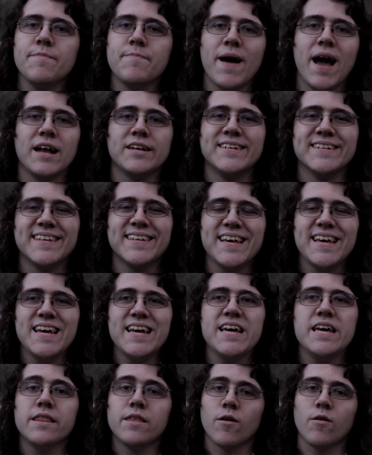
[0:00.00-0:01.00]
patches
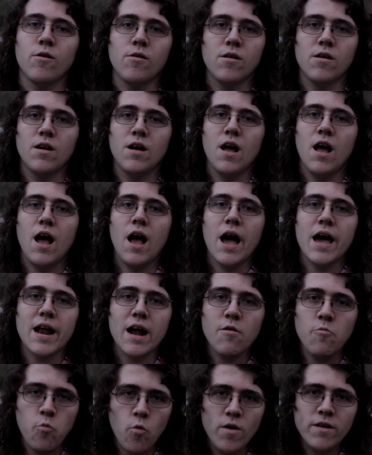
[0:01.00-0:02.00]
either. And
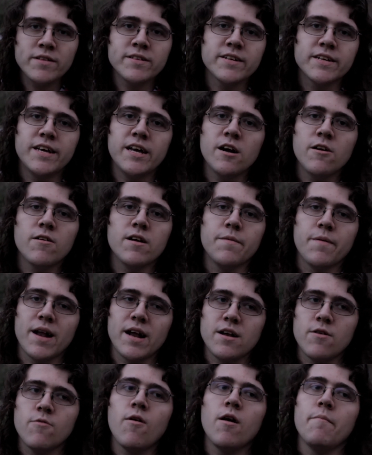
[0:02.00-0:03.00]
I want security, but
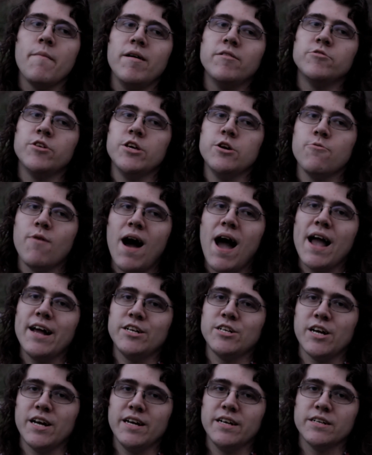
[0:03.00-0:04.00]
I don't want major UI
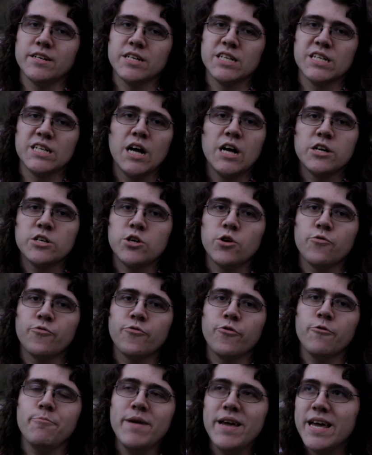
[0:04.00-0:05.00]
changes. So
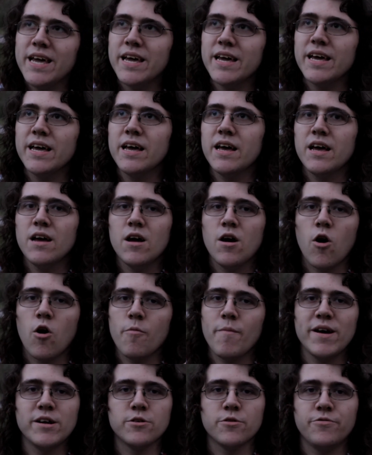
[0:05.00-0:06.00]
for me, or
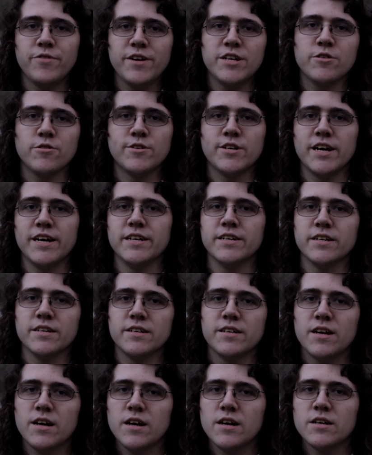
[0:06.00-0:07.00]
major feature
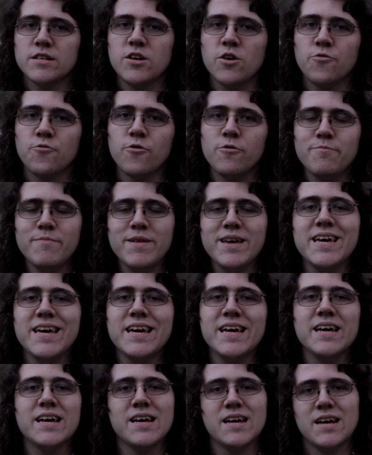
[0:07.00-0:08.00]
changes. So for
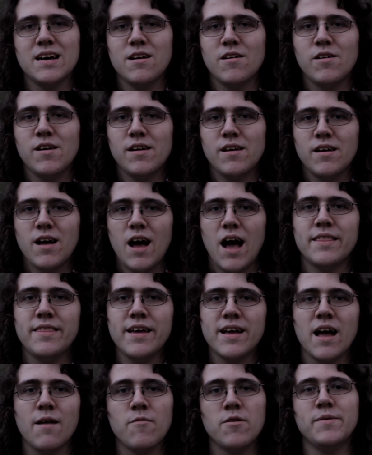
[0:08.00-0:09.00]
me, I
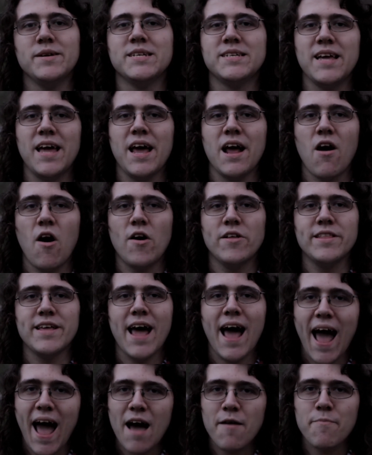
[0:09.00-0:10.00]
think I'm gonna be staying on the
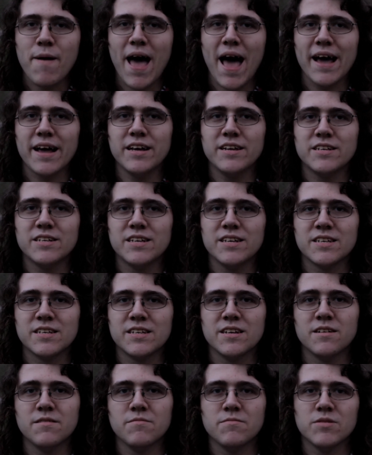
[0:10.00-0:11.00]
apt package
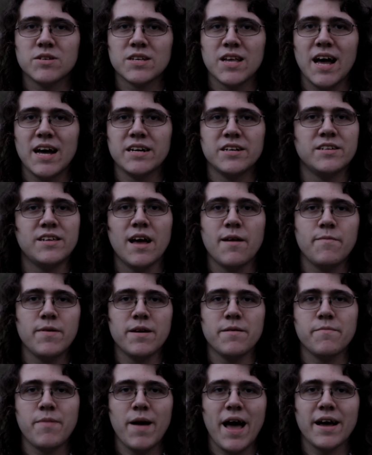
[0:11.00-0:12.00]
system slash
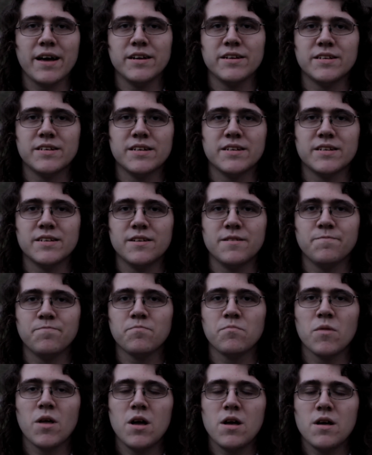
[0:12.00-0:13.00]
Debian package system,
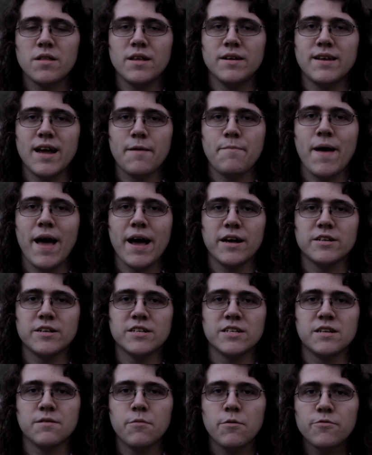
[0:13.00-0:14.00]
the Deb package
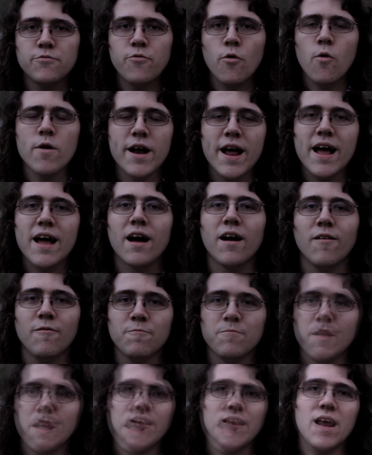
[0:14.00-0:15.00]
system for now.
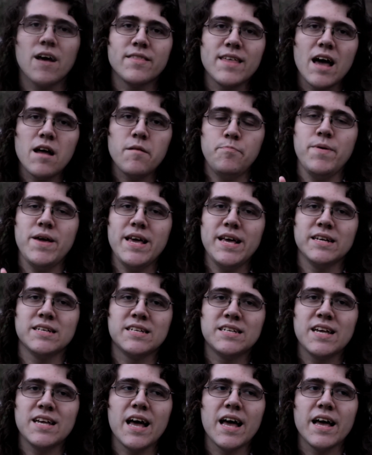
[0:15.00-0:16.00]
Now that being
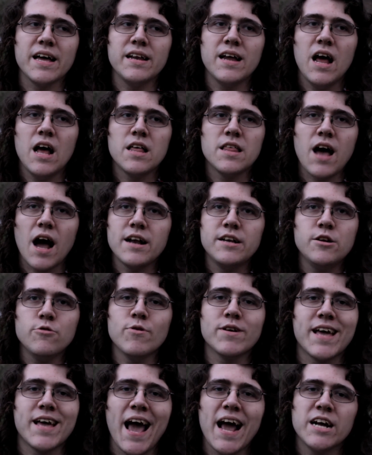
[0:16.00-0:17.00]
said, I do
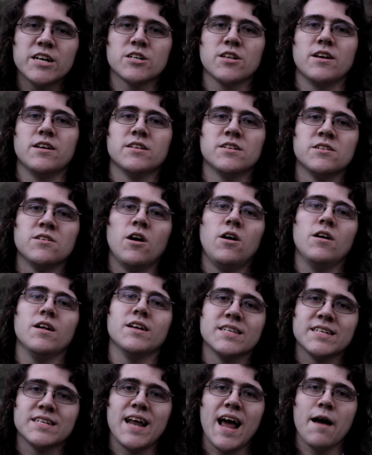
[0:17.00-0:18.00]
occasionally install a
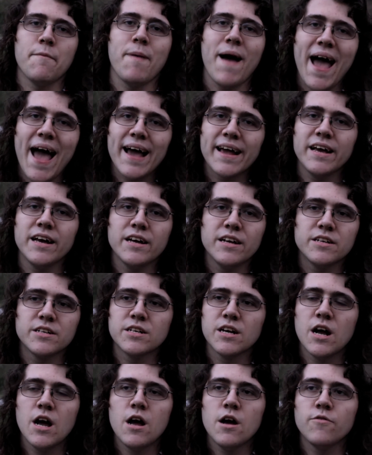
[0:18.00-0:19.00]
snap
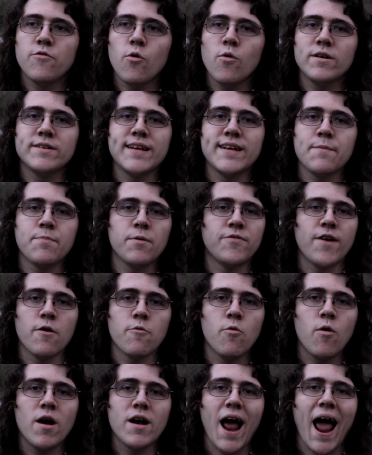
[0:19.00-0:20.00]
package. For example, if I
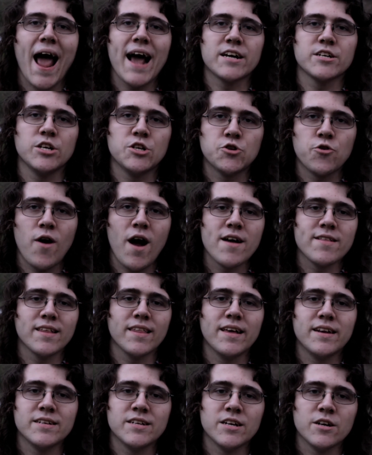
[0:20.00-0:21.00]
wanna actually try out the
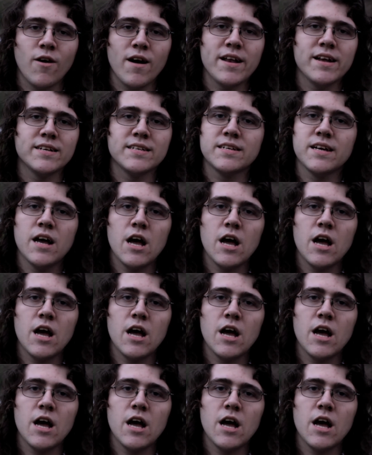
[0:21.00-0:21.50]
latest and greatest,